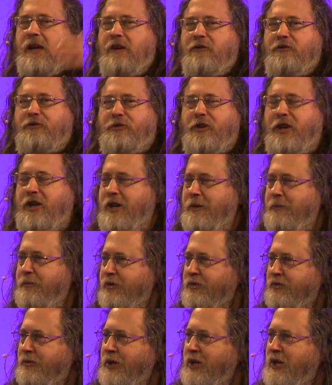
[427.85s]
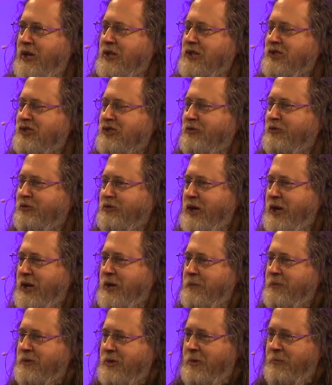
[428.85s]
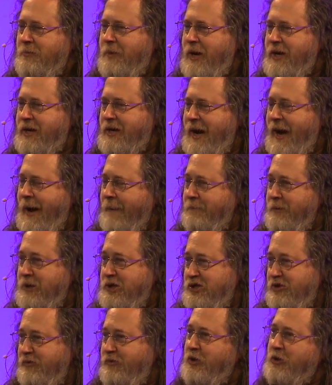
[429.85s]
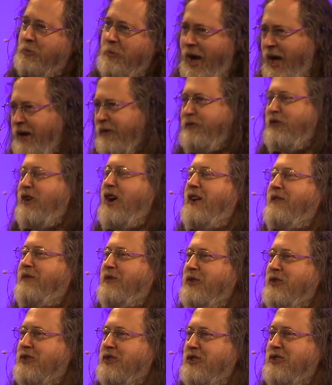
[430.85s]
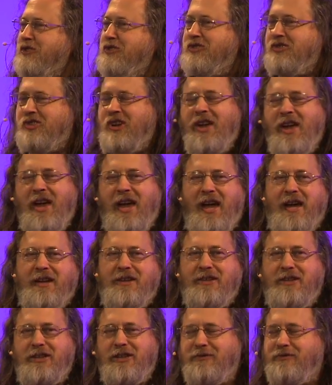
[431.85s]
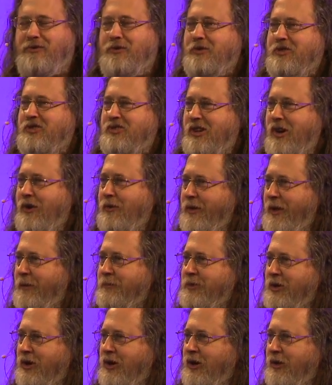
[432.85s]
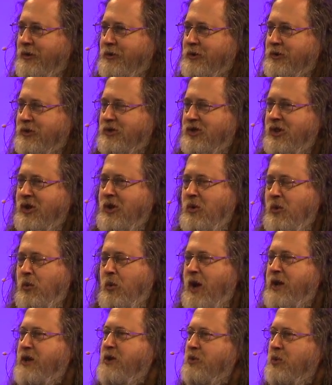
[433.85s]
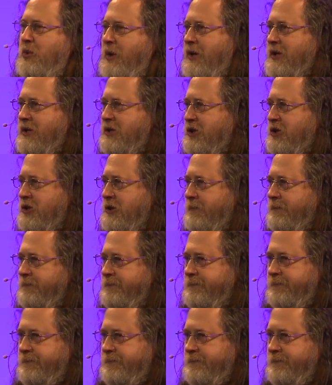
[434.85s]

Freedom 3 is the freedom to make copies of your modified versions and give or sell them to others when you wish.